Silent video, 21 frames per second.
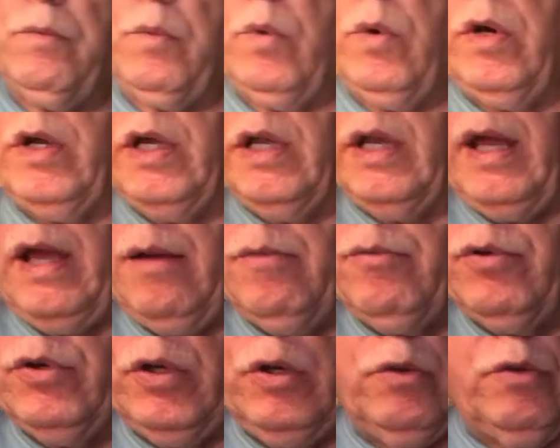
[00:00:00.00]
will
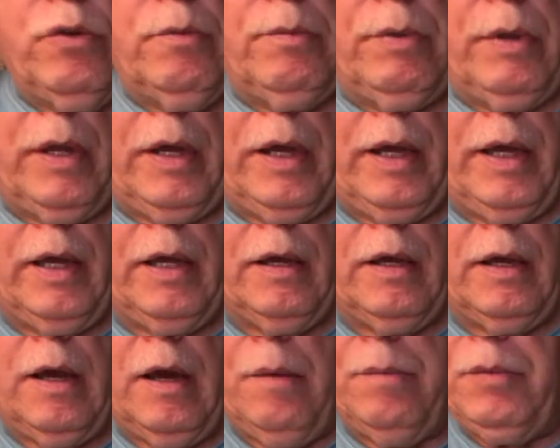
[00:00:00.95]
enable you to play
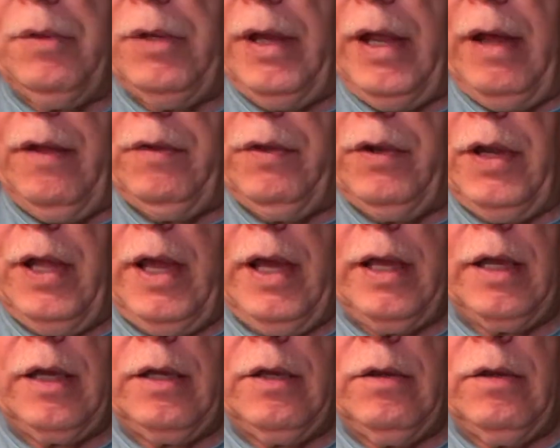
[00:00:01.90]
up and down the neck